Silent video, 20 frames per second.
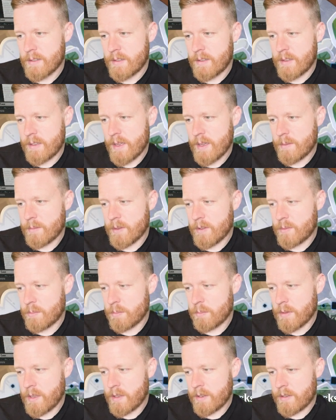Yep, let's
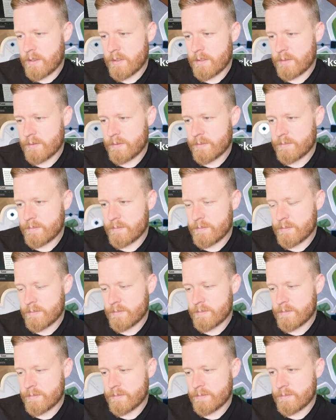block.
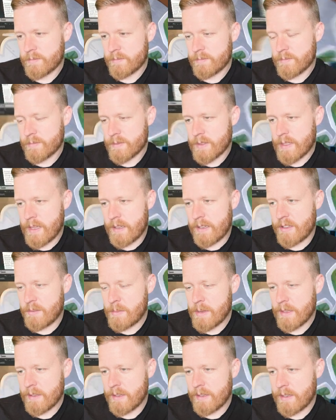Okay, give
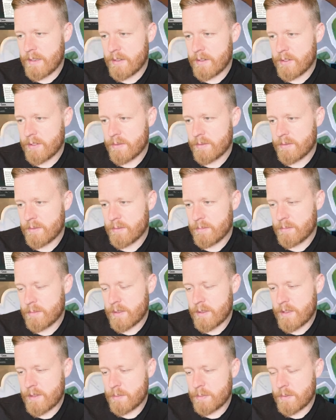me a land.
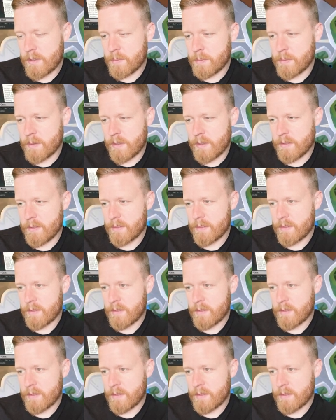Please, please, please.